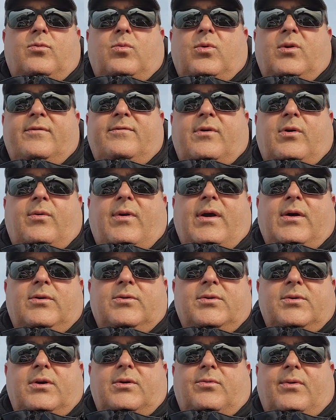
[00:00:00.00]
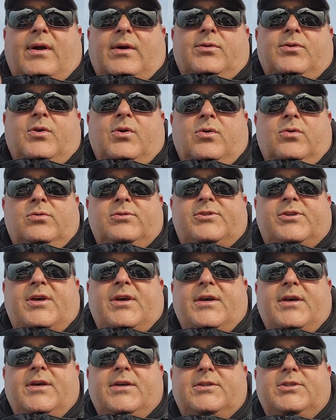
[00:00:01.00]
one of our round nose
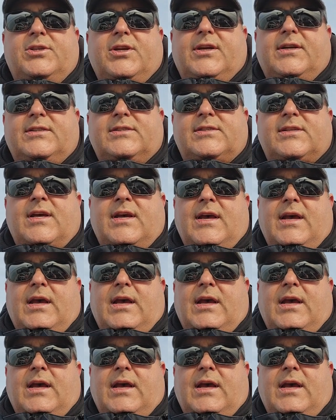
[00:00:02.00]
jigs.